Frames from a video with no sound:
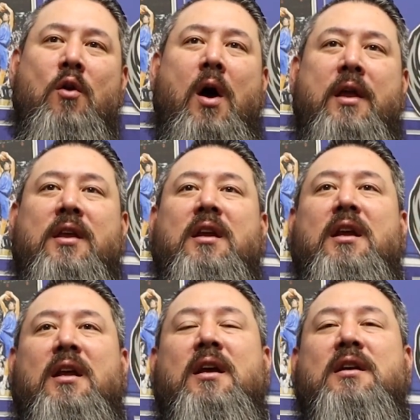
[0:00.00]
No, I think
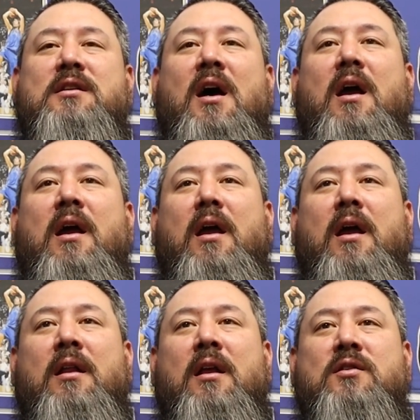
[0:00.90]
he is.
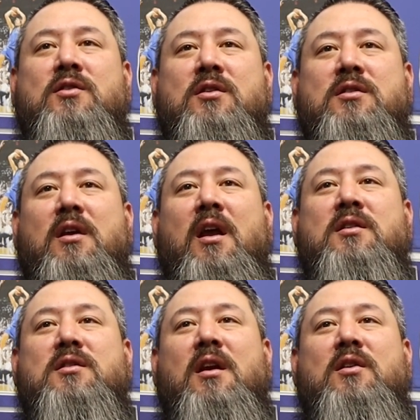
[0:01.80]
And it's just
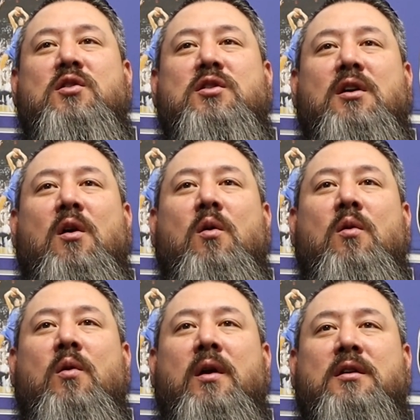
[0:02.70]
it's
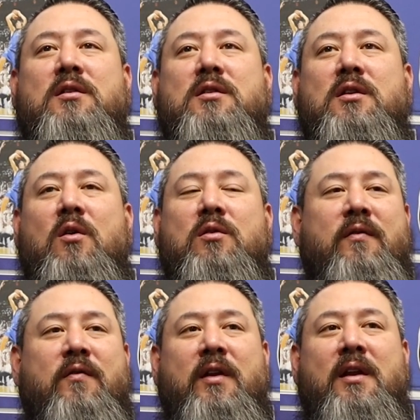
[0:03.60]
so
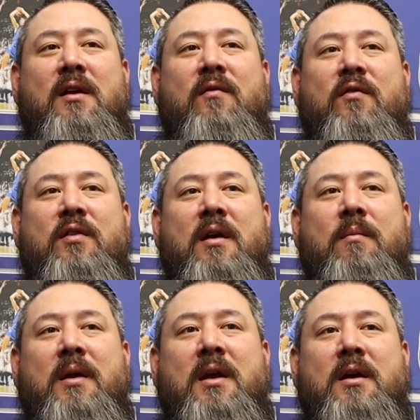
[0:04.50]
defeating for
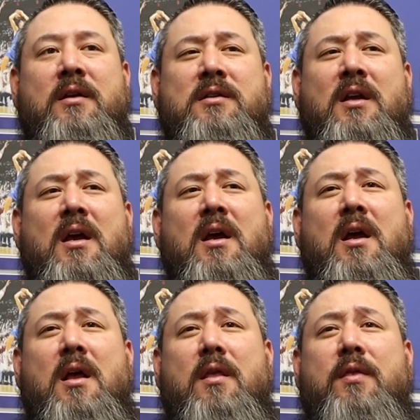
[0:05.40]
them because
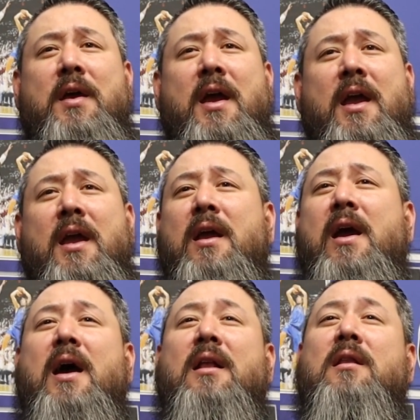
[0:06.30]
they
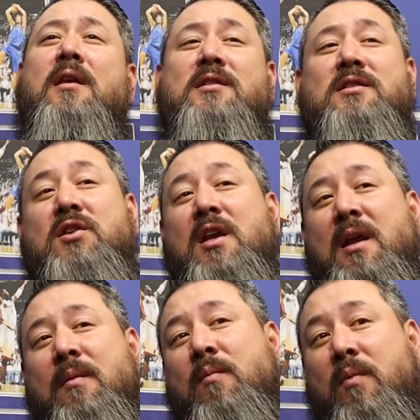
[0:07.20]
had this
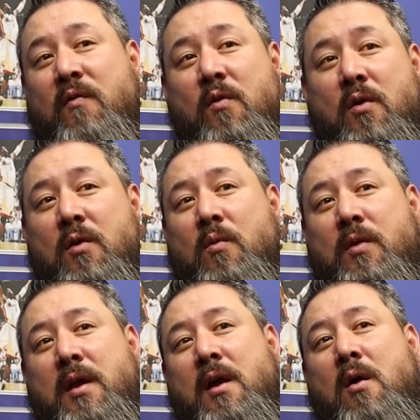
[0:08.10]
team before
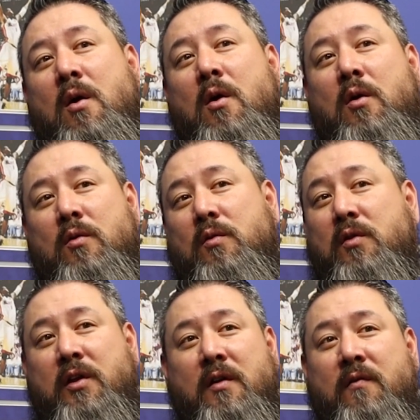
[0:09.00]
when they all
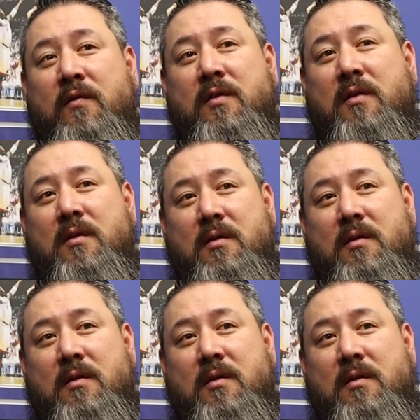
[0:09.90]
lived.